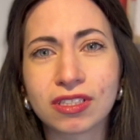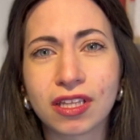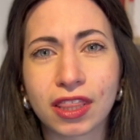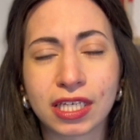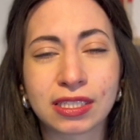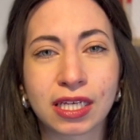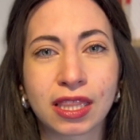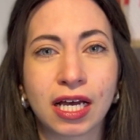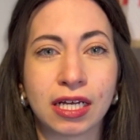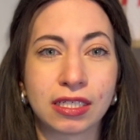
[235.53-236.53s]
Things like
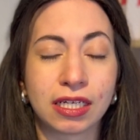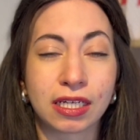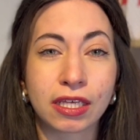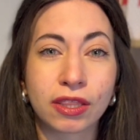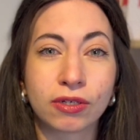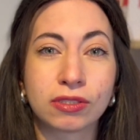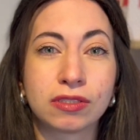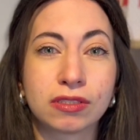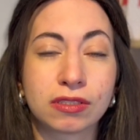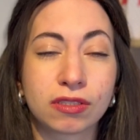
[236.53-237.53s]
that. And I
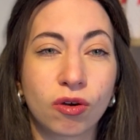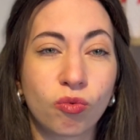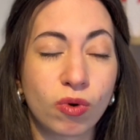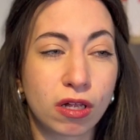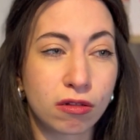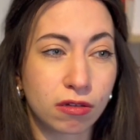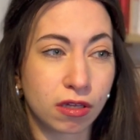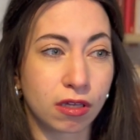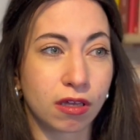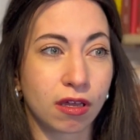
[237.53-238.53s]
thought, well,
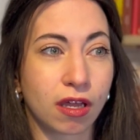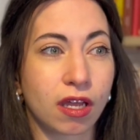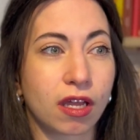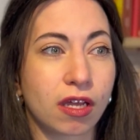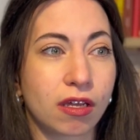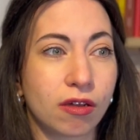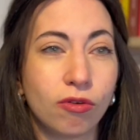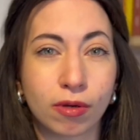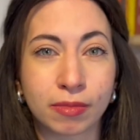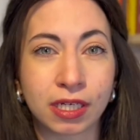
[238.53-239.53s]

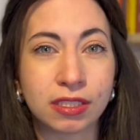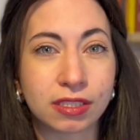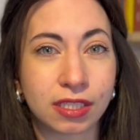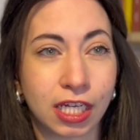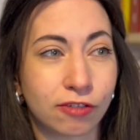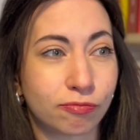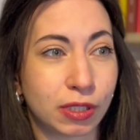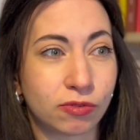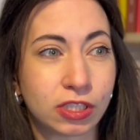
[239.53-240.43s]
who am I to say I've been